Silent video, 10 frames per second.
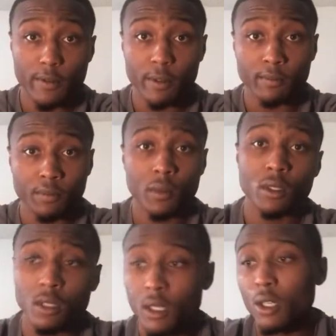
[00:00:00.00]
or whatever.
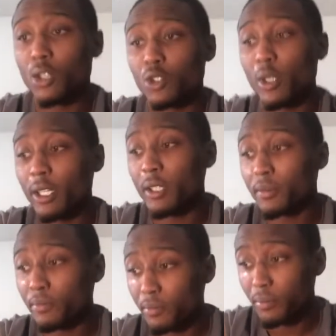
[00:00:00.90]
So
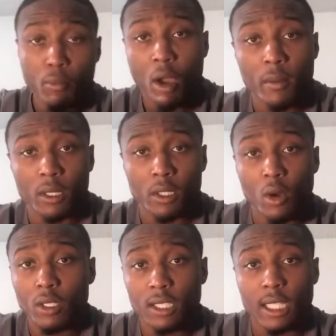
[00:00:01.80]
then, y'all probably
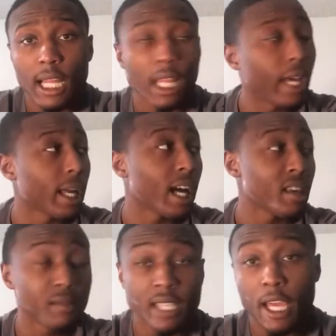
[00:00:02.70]
noticing that, like, I
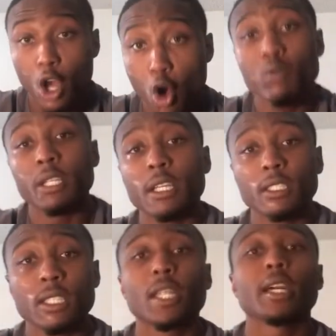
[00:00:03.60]
keep saying old
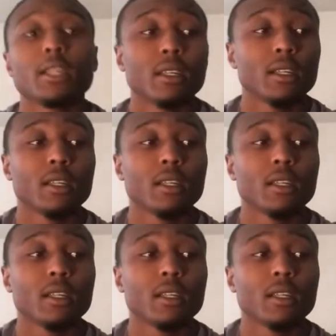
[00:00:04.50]
niggas, cause, like,